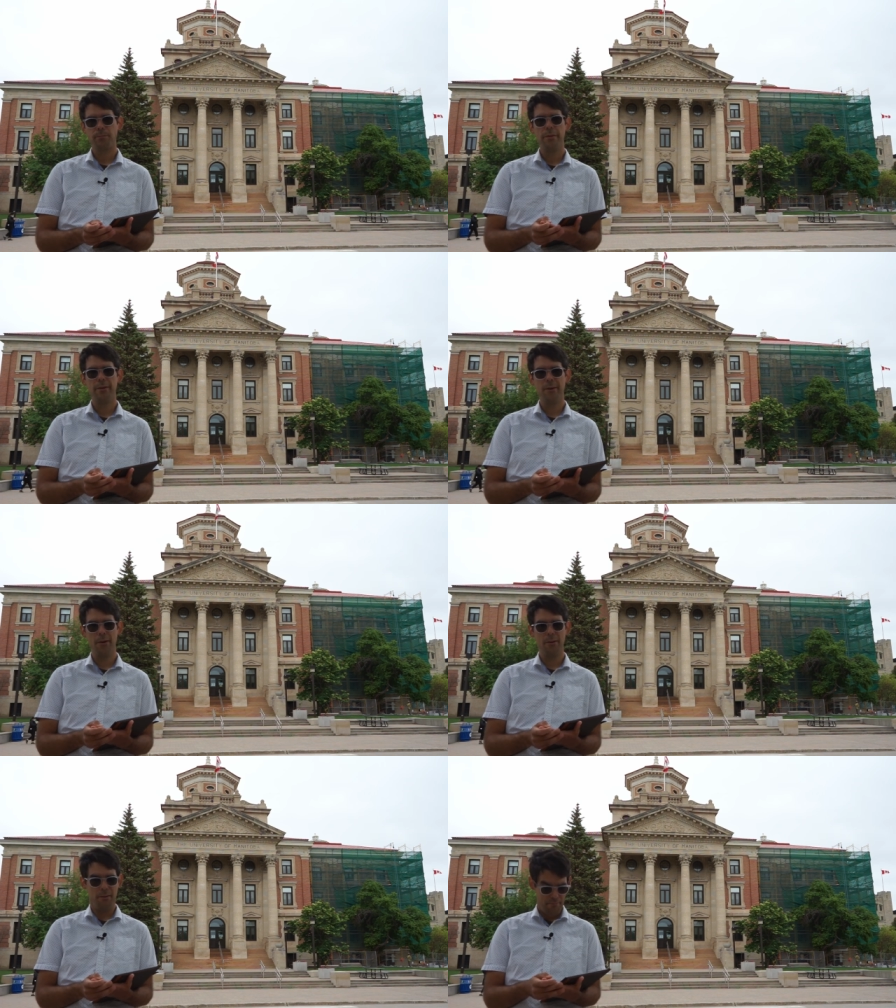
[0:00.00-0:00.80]
There
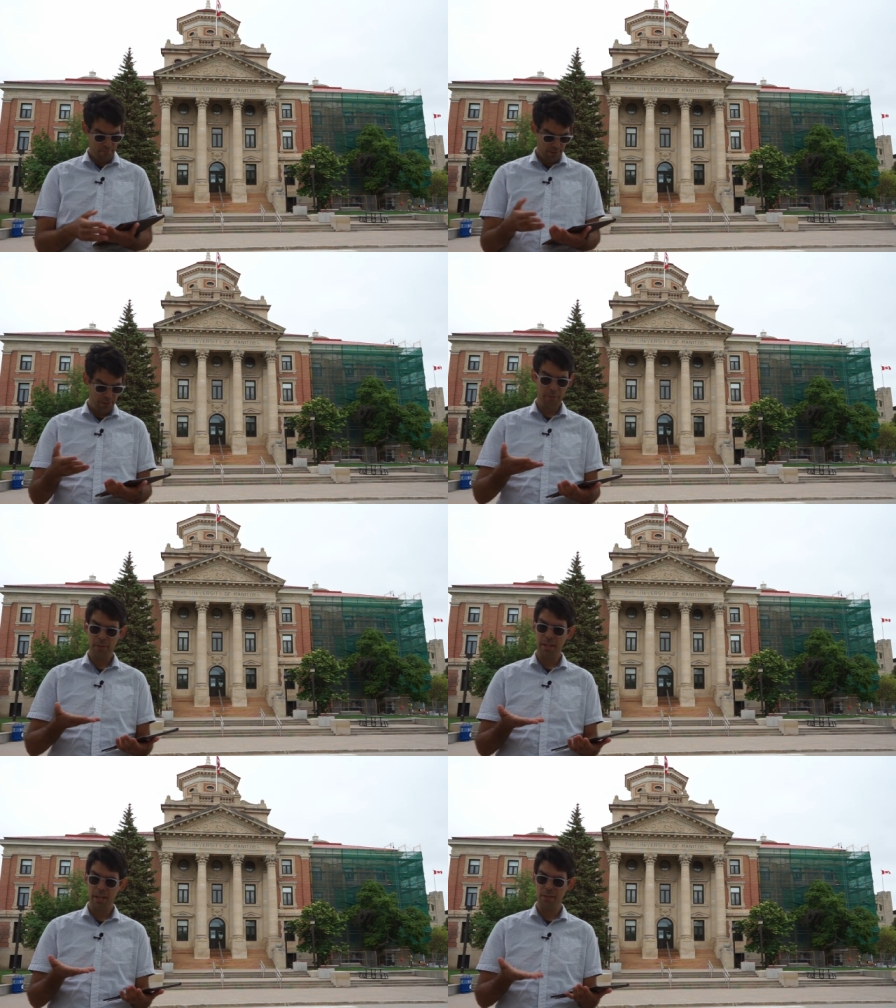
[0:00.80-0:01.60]
are
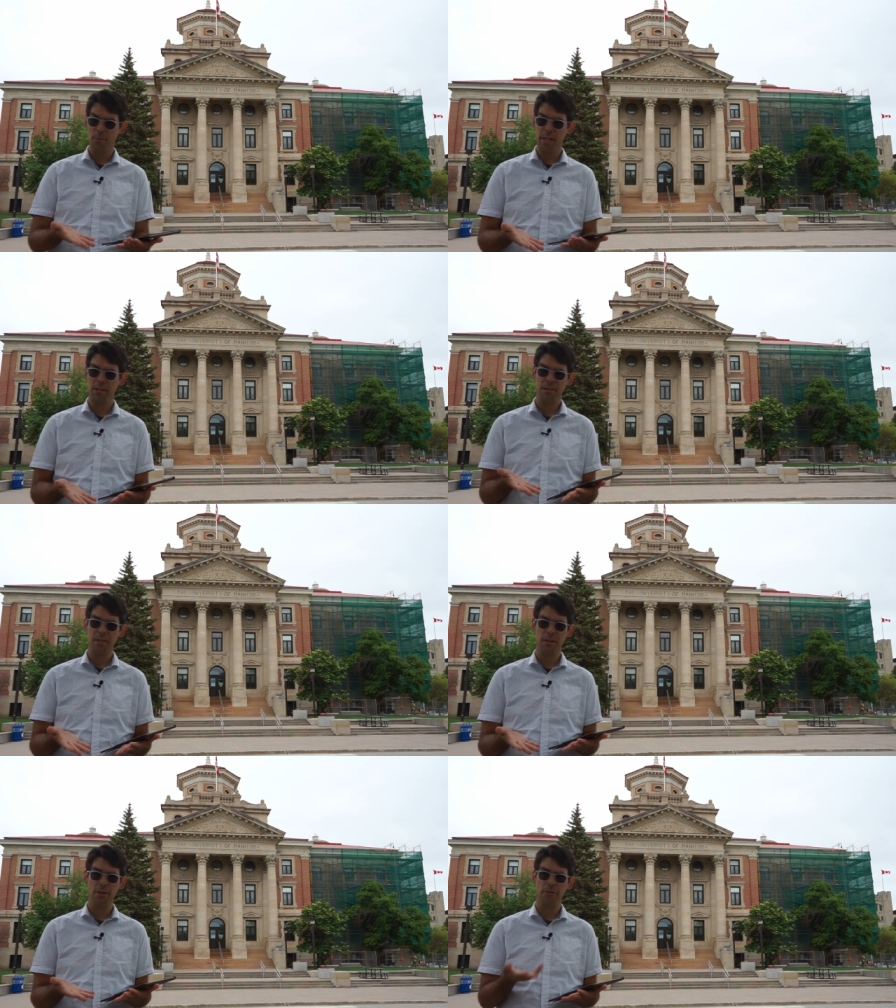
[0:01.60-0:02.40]
literally, as we can
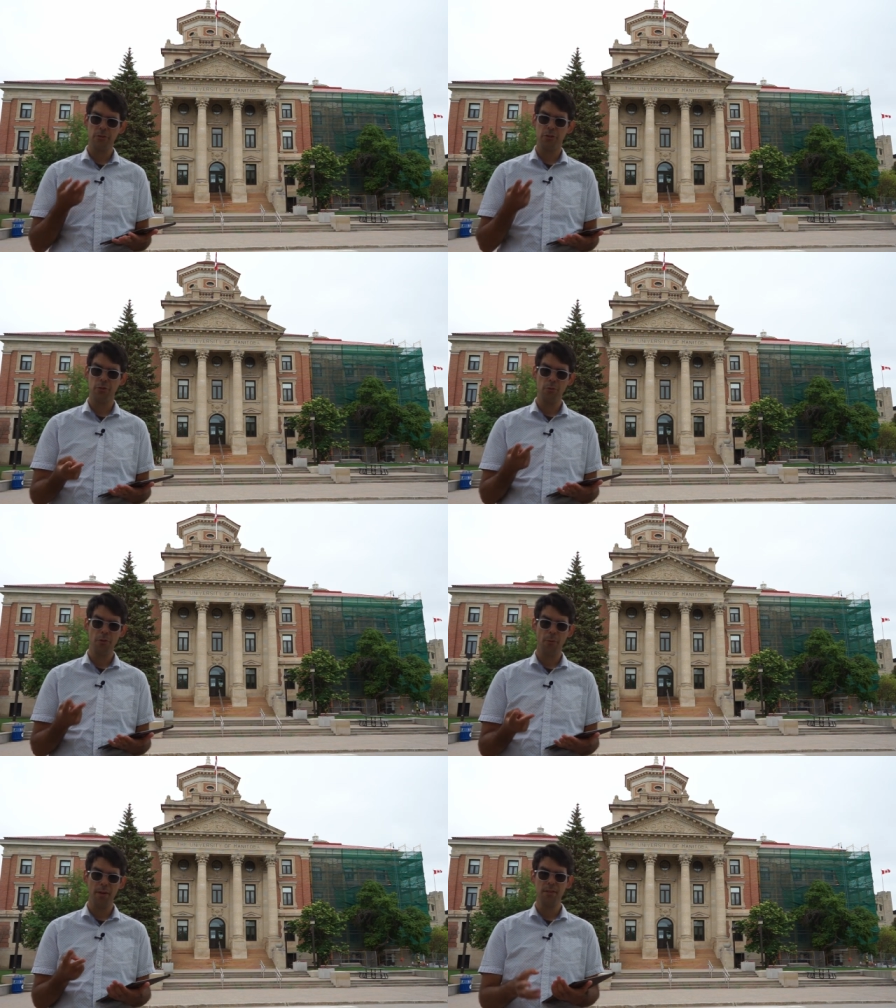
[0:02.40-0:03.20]
see here, two
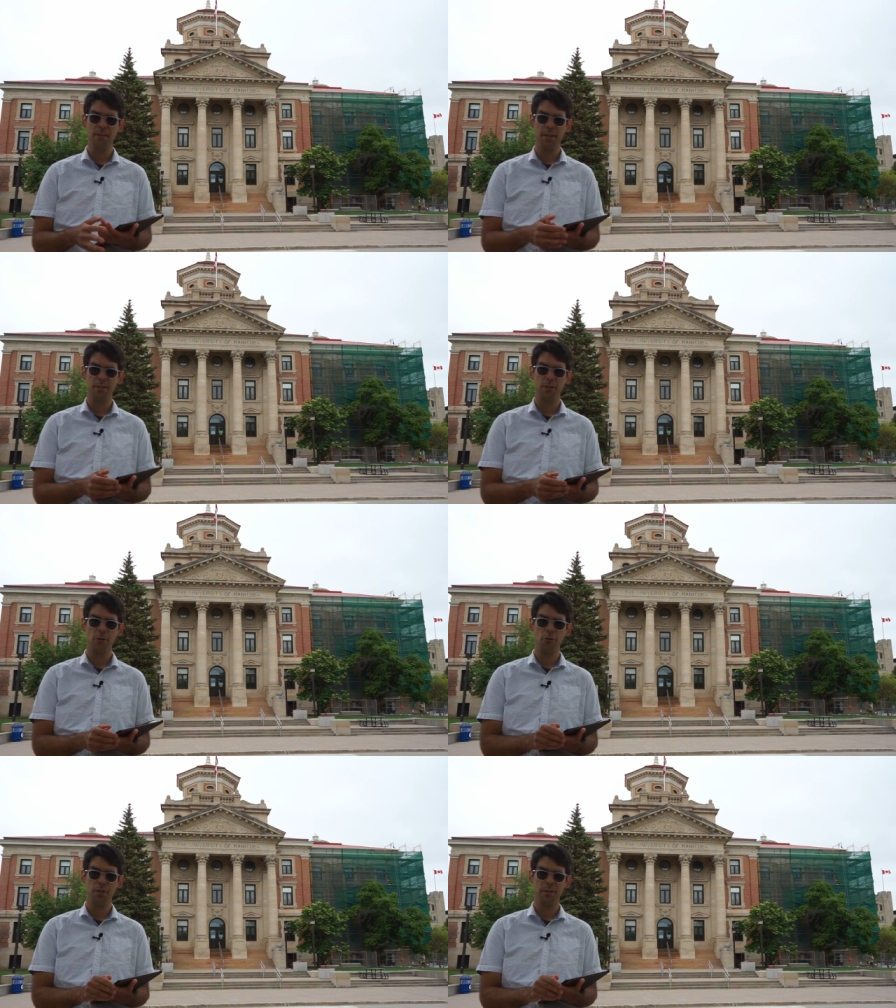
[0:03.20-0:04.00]
threads of
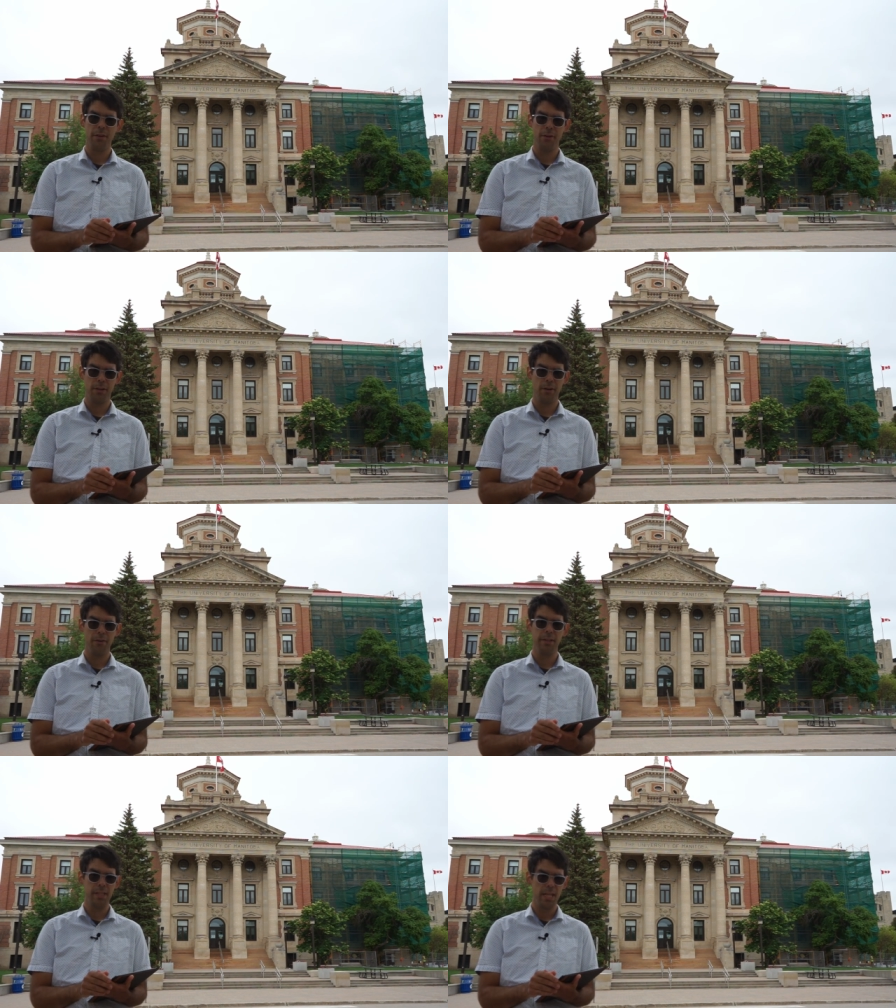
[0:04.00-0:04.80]
execution that are
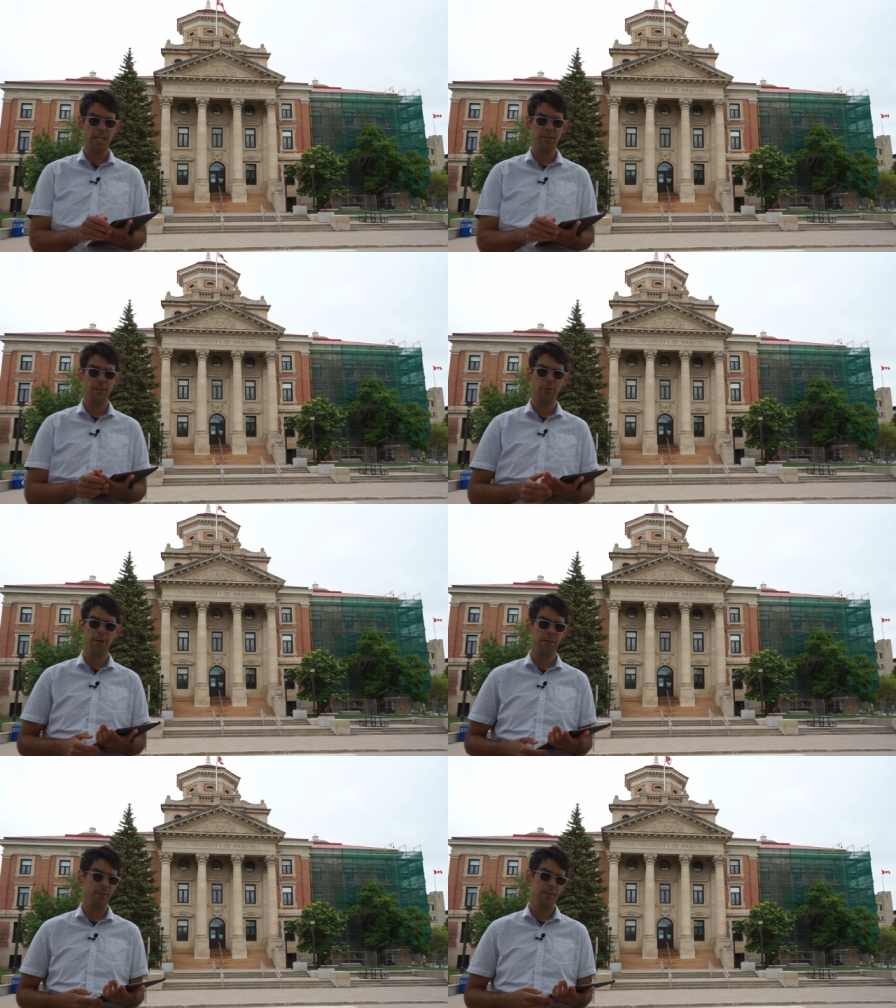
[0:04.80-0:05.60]
currently in the
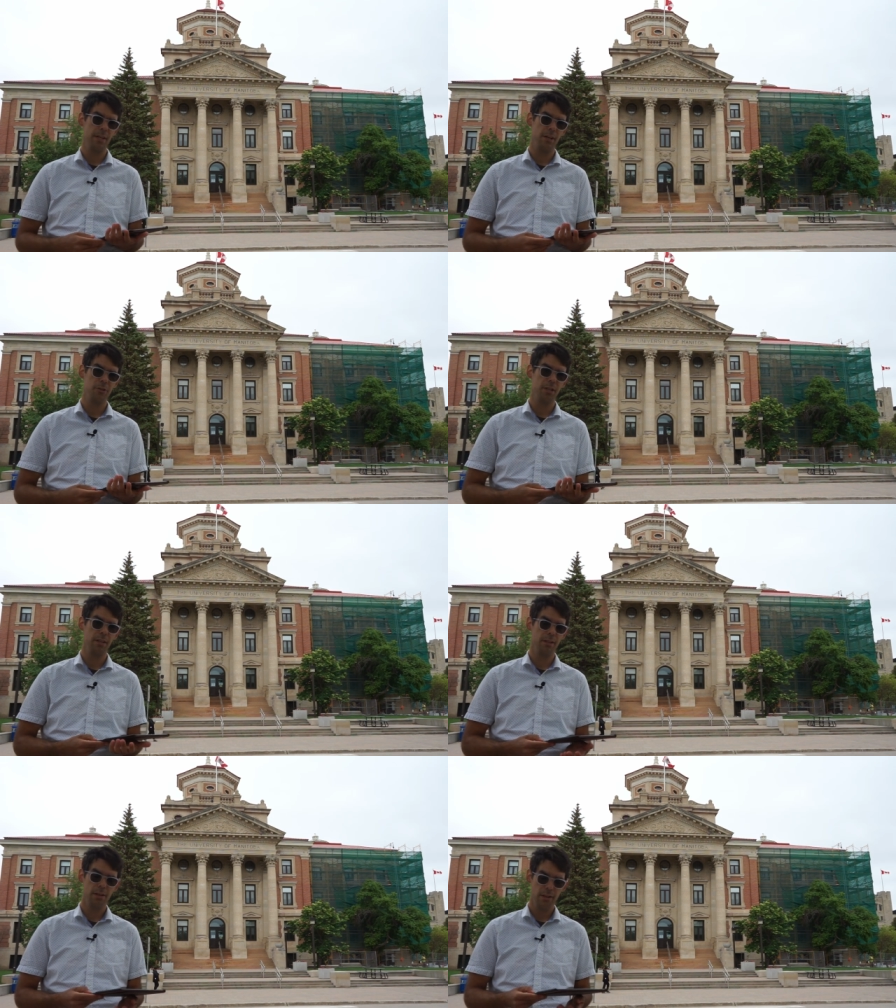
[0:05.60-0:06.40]
critical
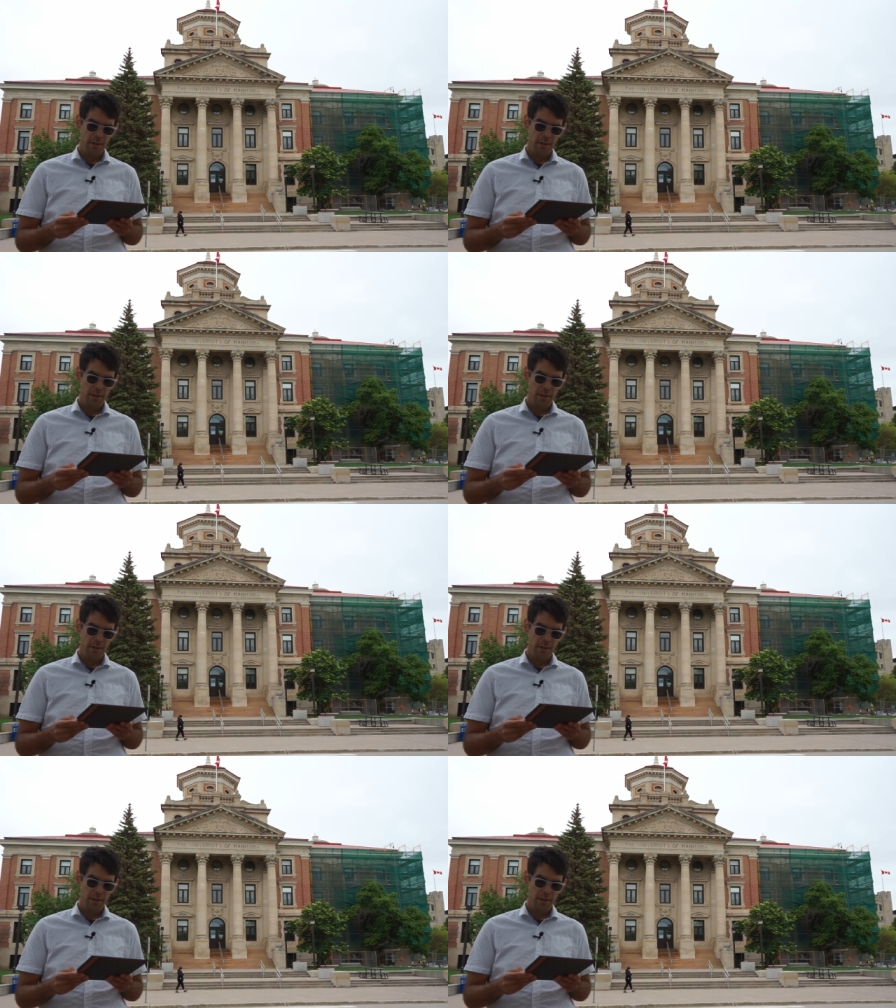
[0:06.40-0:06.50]
section.